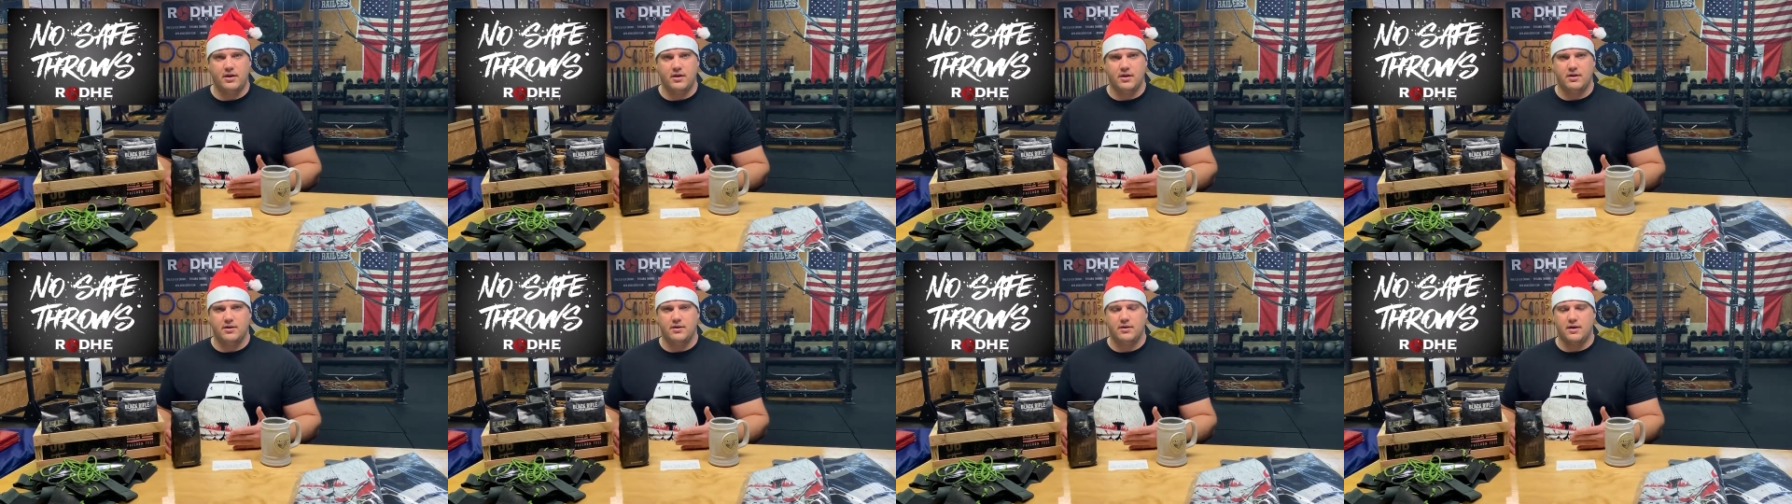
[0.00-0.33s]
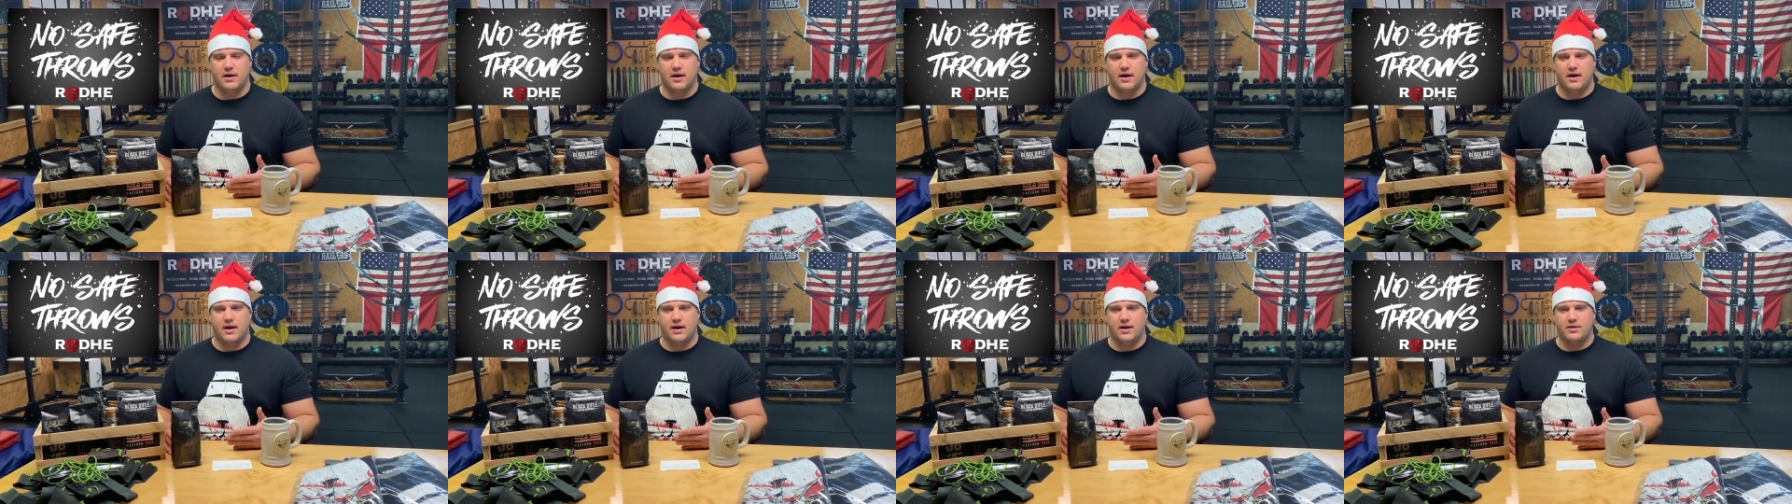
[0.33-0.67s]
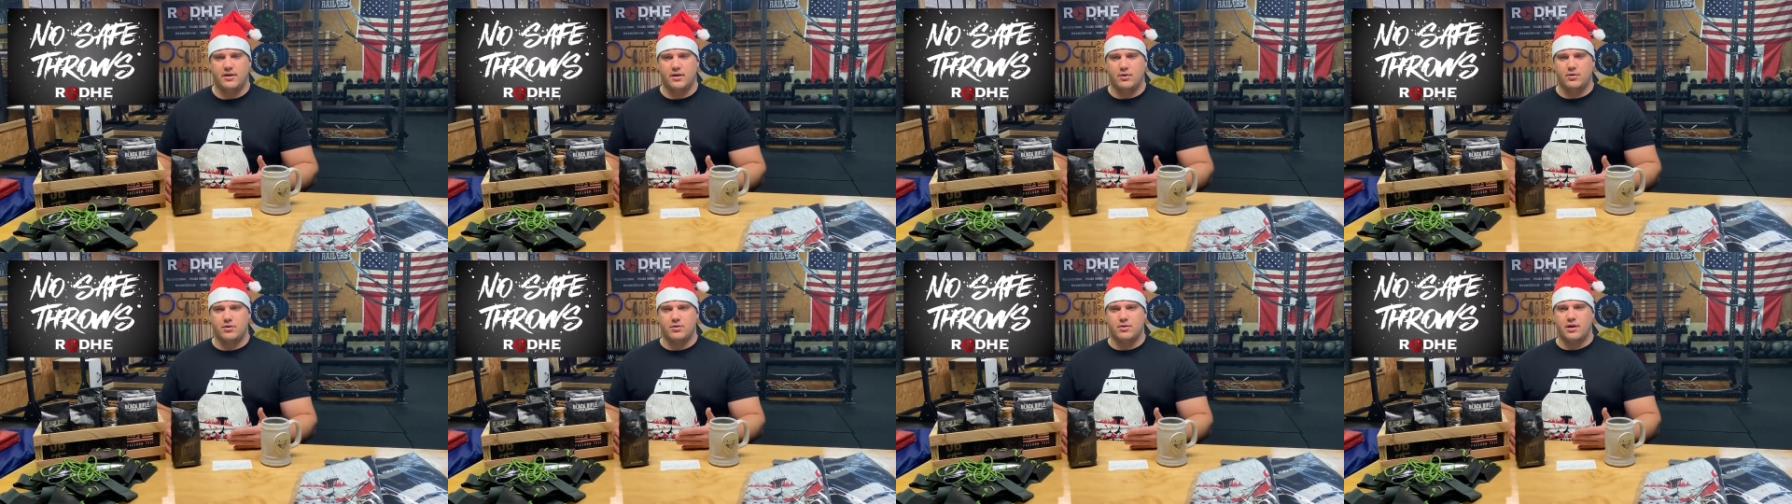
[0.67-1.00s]
And
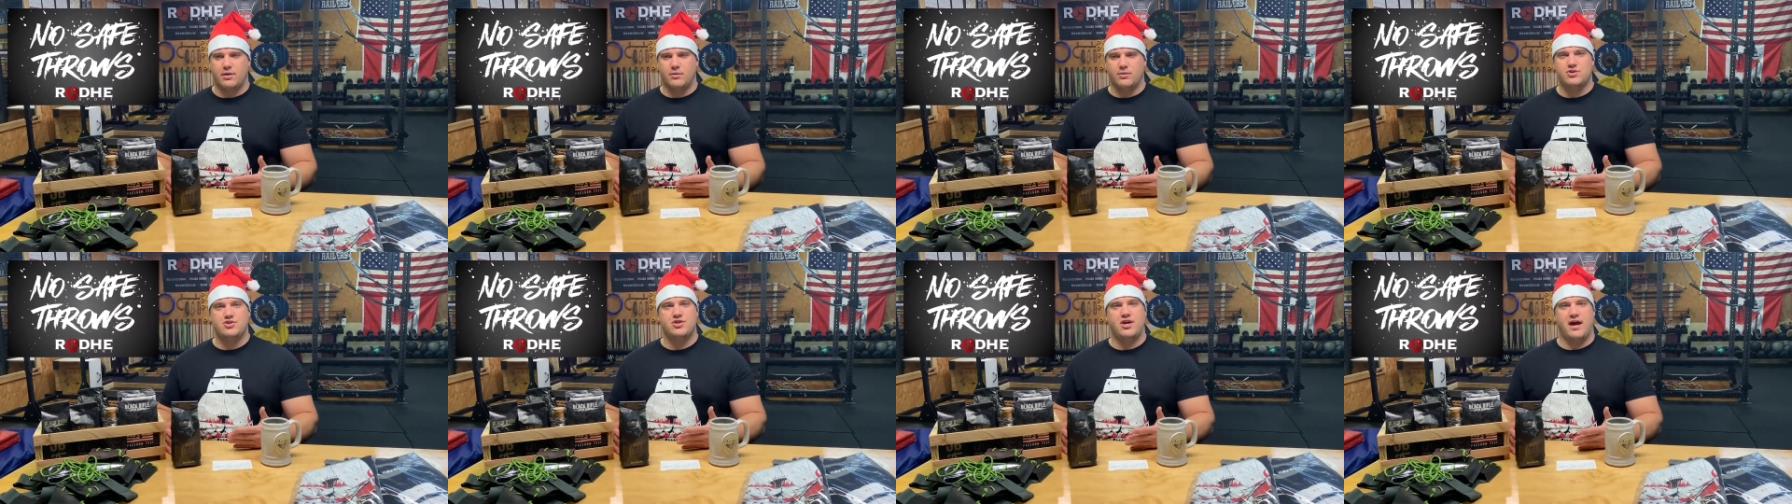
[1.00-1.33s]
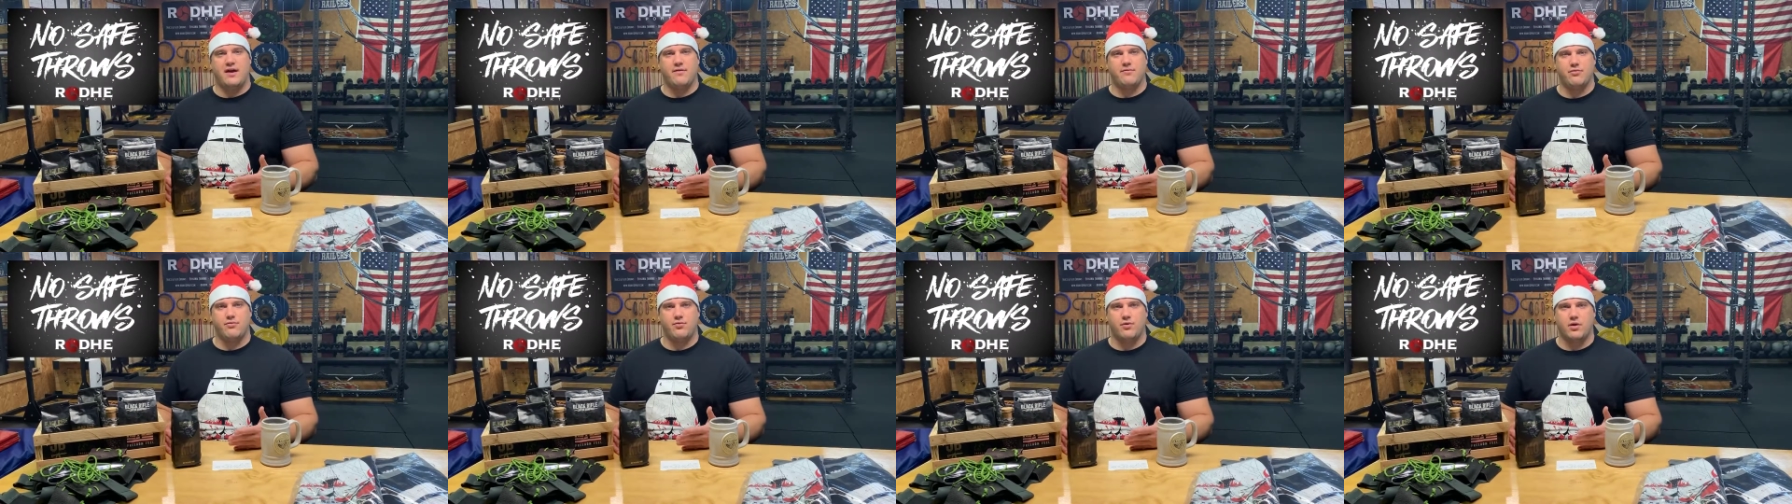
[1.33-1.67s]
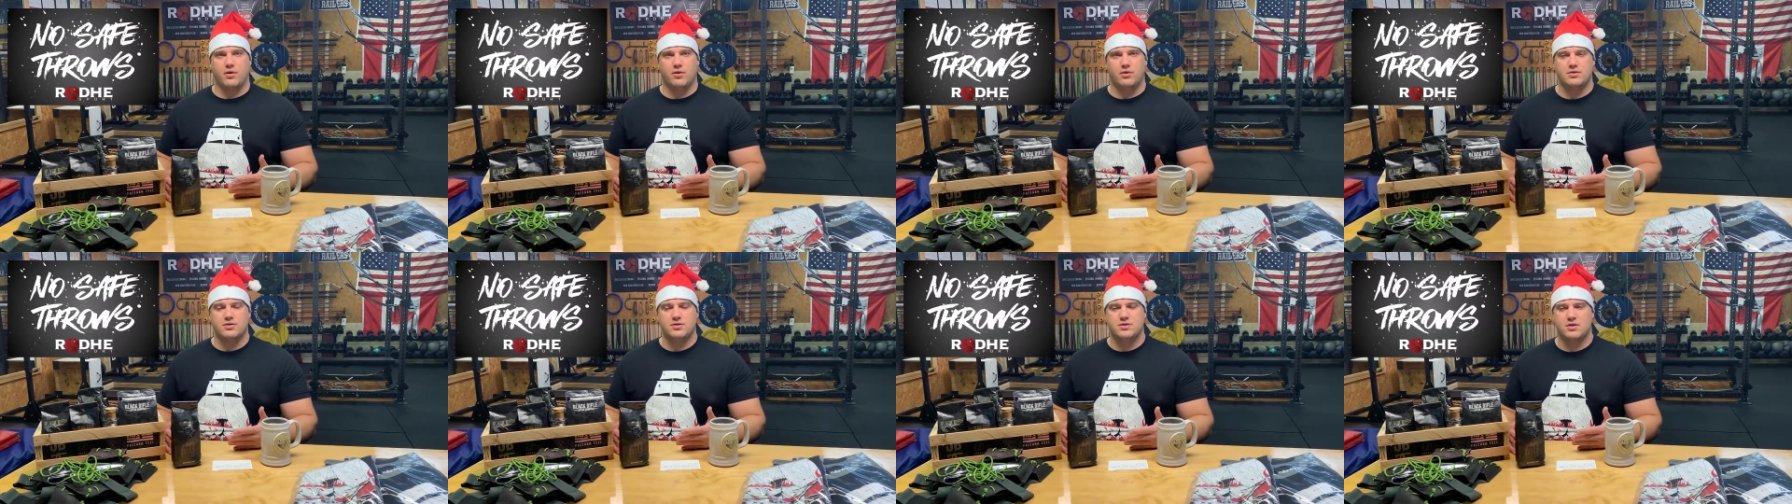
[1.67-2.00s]
they were jab
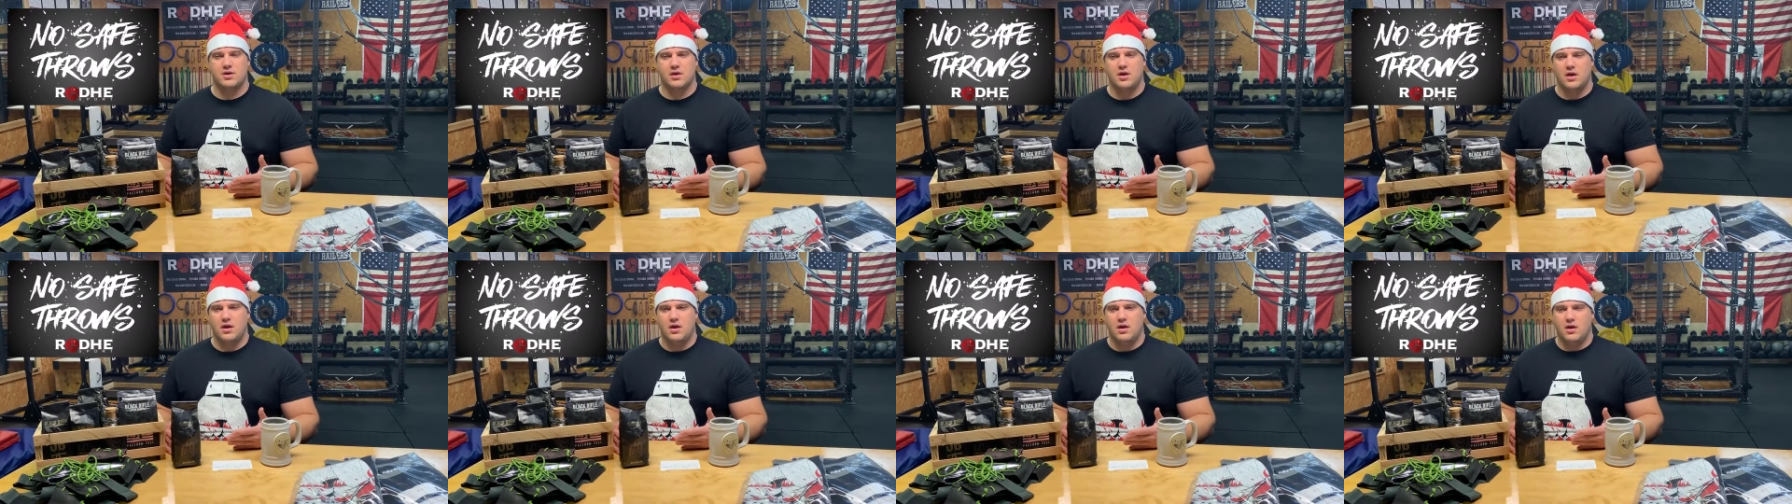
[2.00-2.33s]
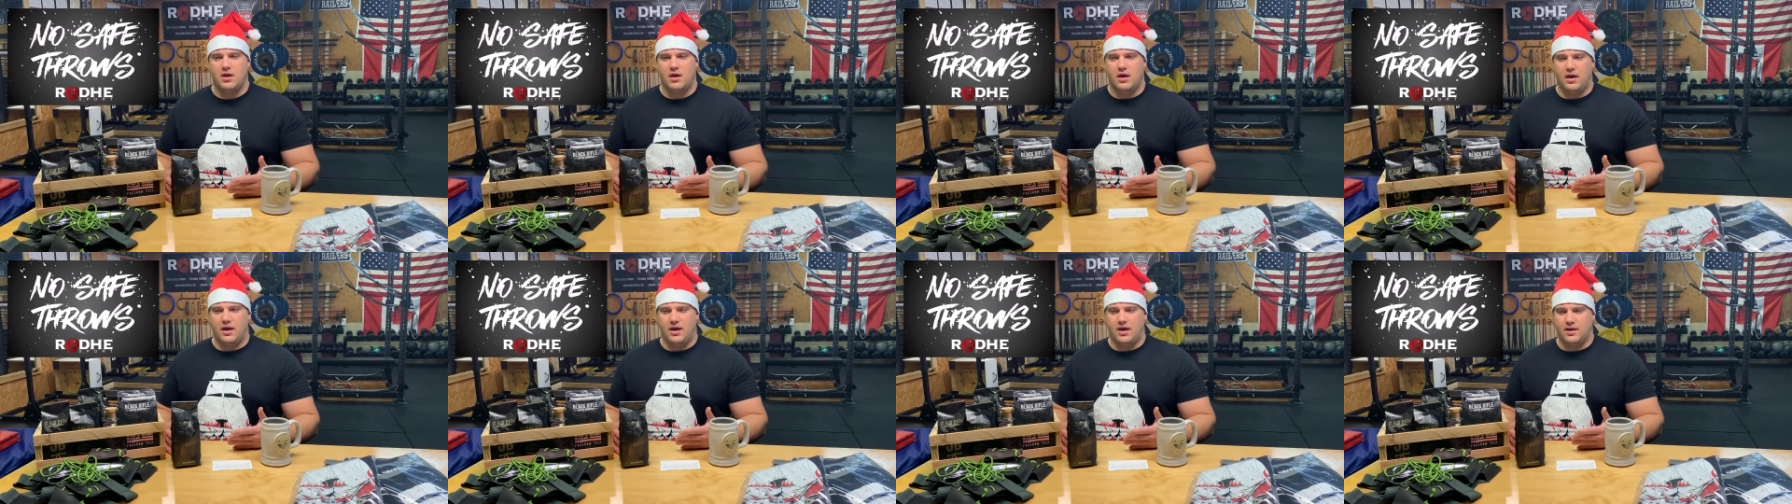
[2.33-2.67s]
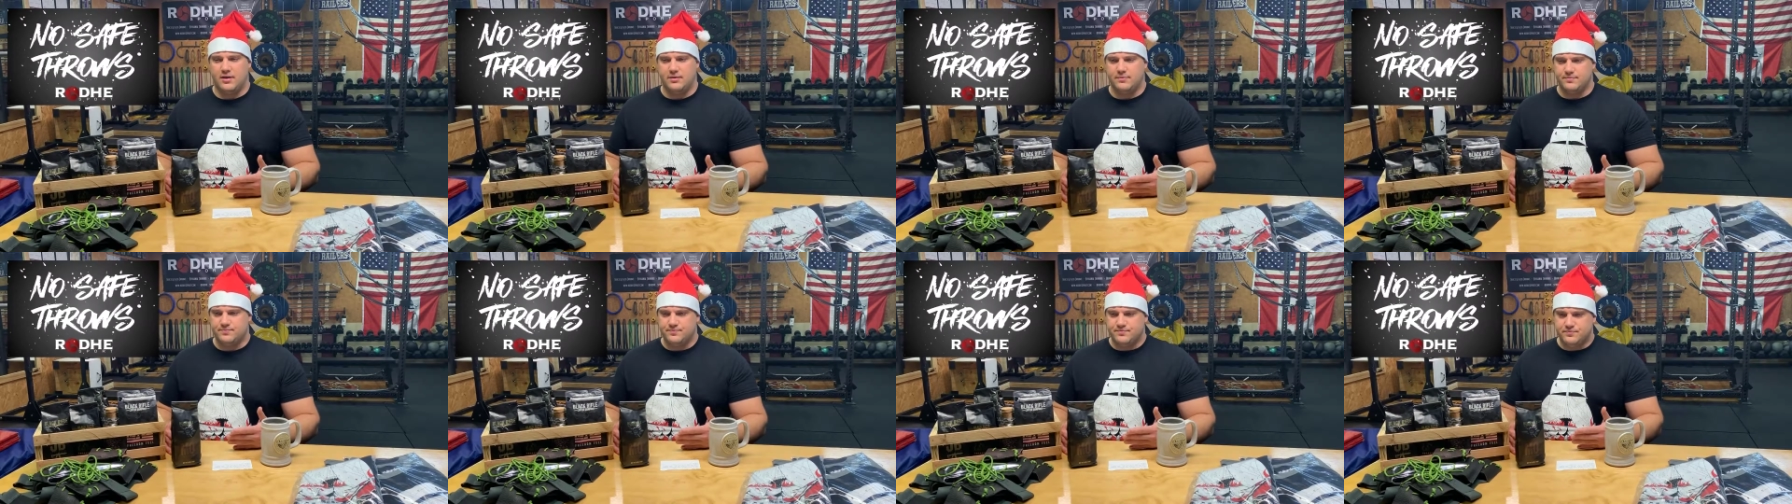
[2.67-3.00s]
throwers,
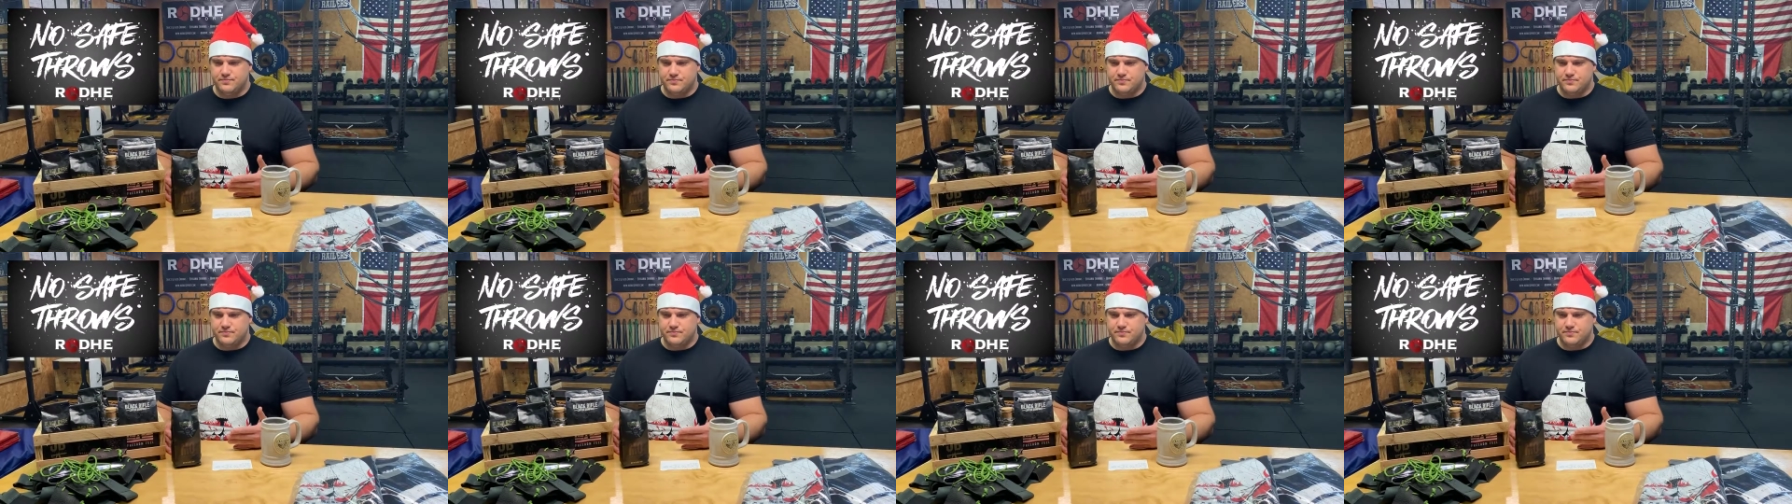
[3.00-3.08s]
and